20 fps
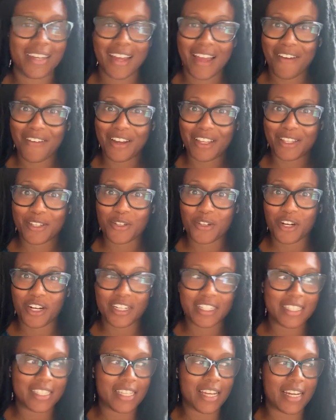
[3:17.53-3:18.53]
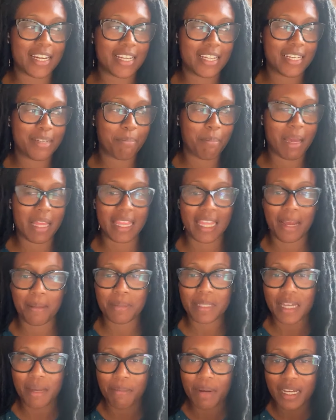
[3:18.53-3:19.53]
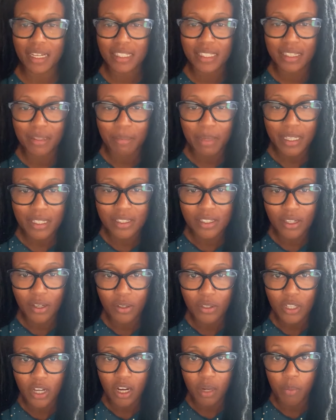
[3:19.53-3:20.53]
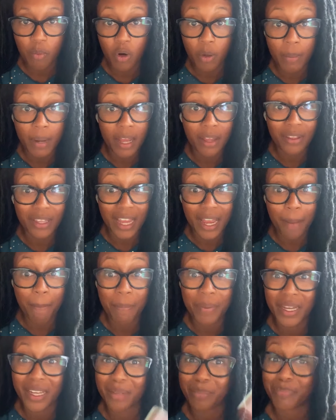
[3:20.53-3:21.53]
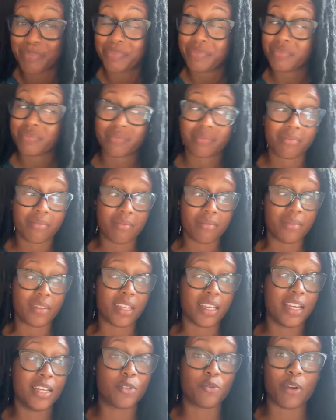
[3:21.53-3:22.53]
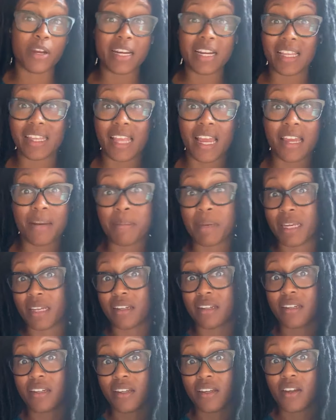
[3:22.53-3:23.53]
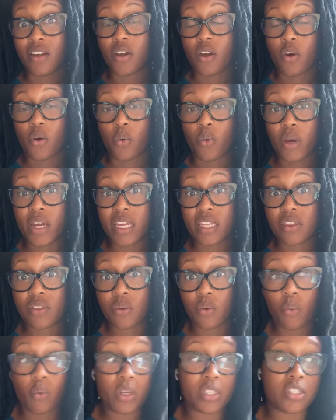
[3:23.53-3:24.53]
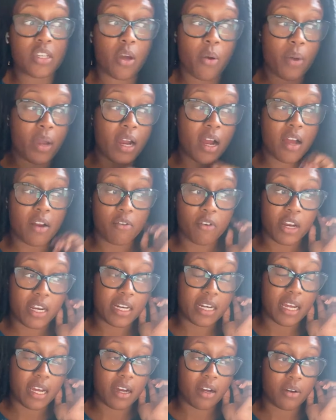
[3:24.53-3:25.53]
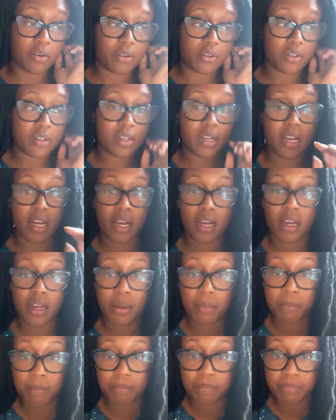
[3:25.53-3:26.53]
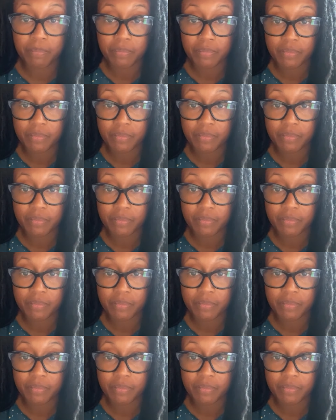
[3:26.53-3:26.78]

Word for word: I've got the charts on a, my laptop next to me. So I'll talk more about that, but that's right in alignment with what's going on right now. Um,